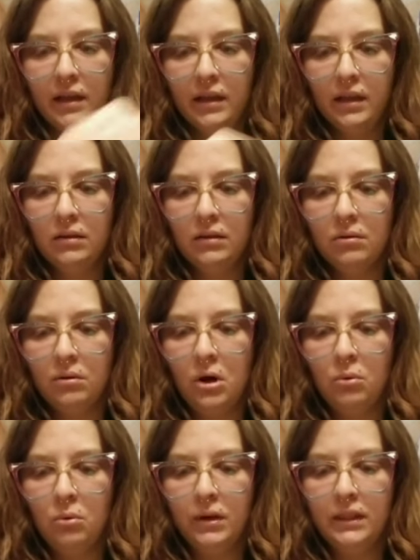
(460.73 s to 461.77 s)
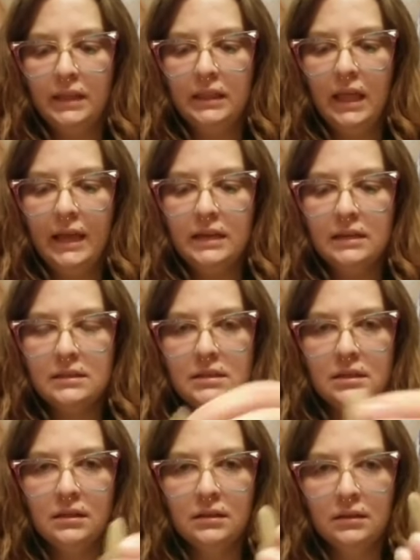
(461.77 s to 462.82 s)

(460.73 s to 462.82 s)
I really liked.